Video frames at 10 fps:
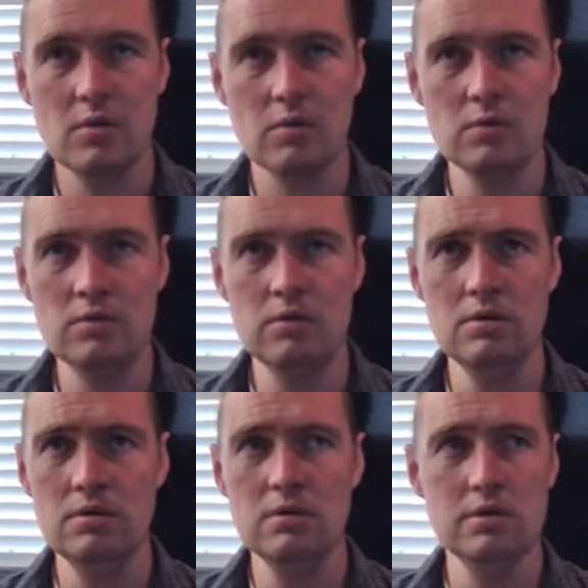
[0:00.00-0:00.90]

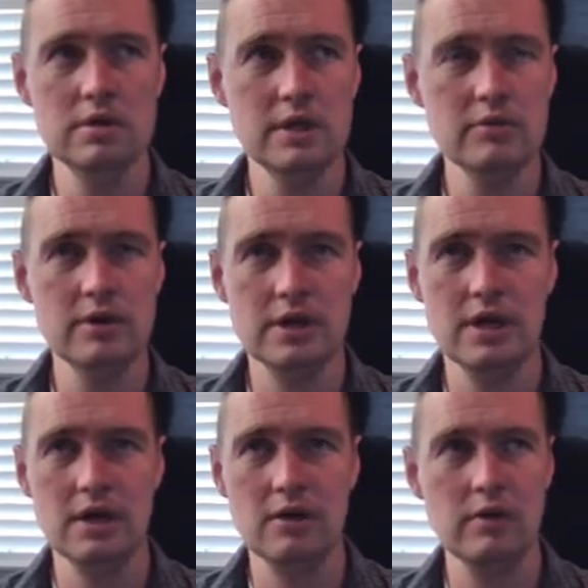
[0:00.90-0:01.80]
Woo! This one
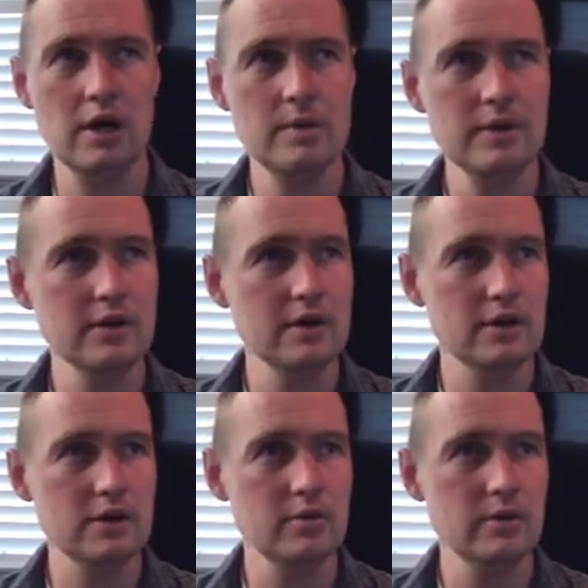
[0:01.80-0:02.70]
got quite a bit
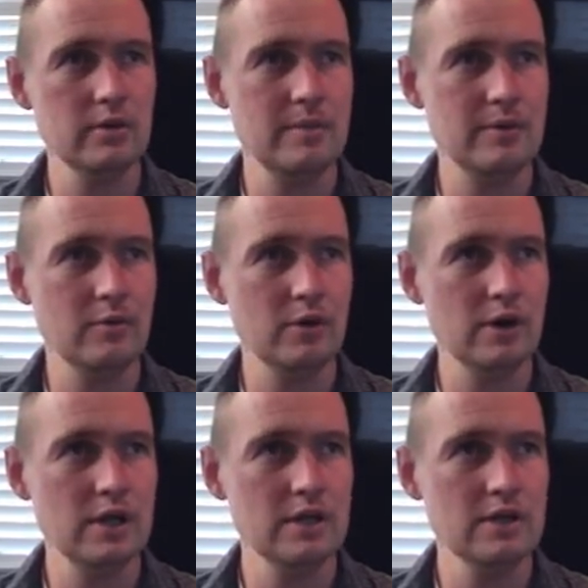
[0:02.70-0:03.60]
longer. So what happened?
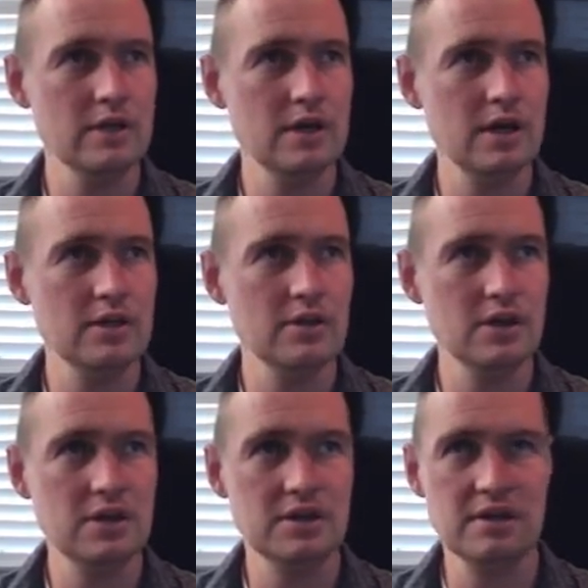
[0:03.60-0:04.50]
We're in the
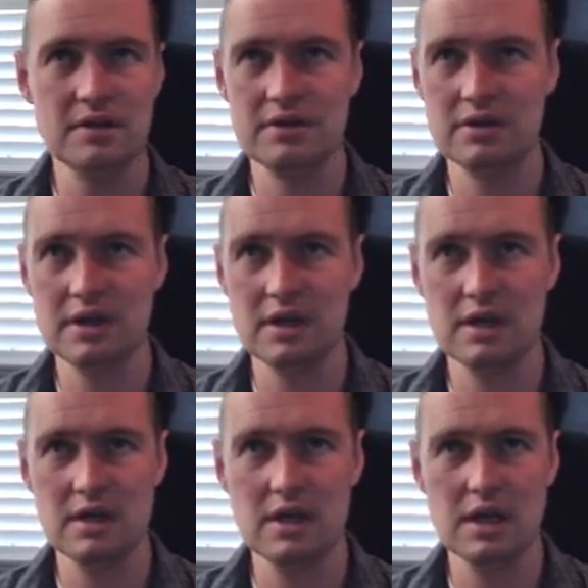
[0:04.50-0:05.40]
36,
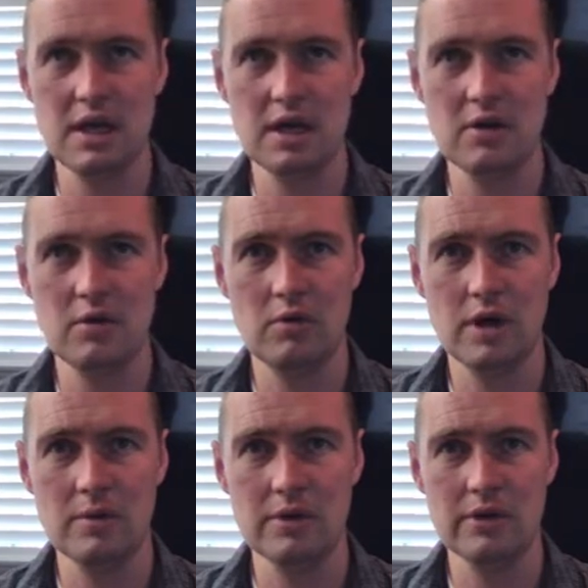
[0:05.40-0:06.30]
and it got
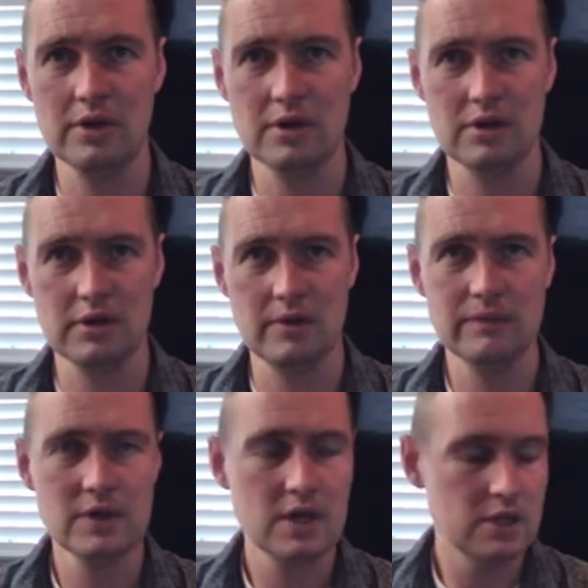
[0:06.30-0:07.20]
quite a bit longer.
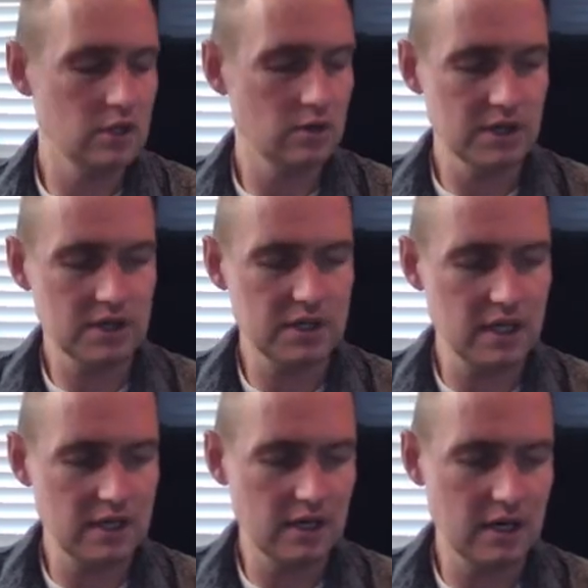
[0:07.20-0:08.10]
So you know what? It's the
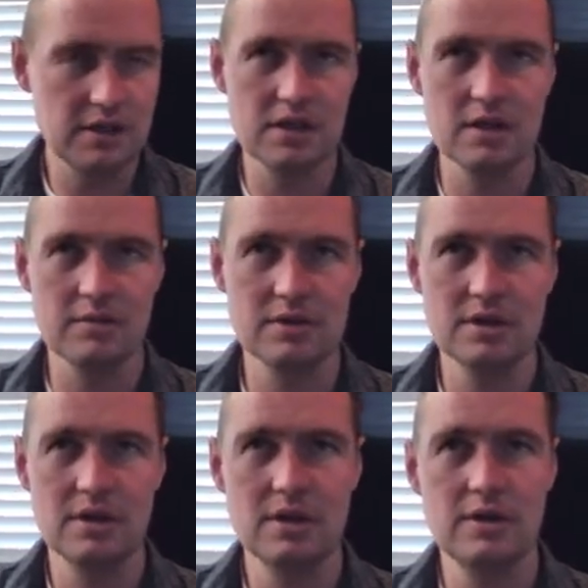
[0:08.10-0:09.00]
same
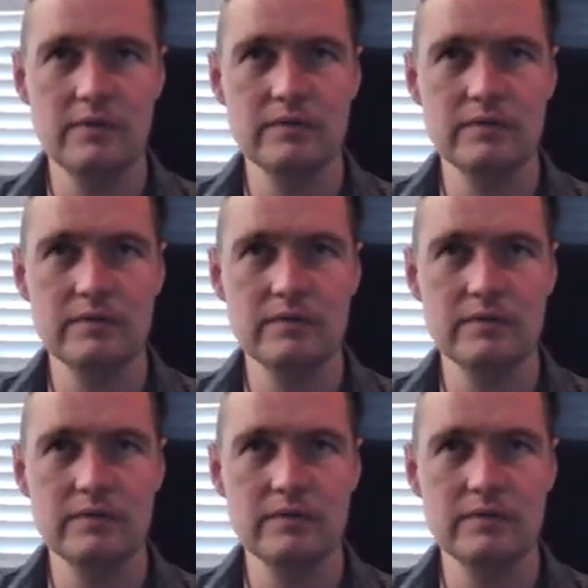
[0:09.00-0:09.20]
concept.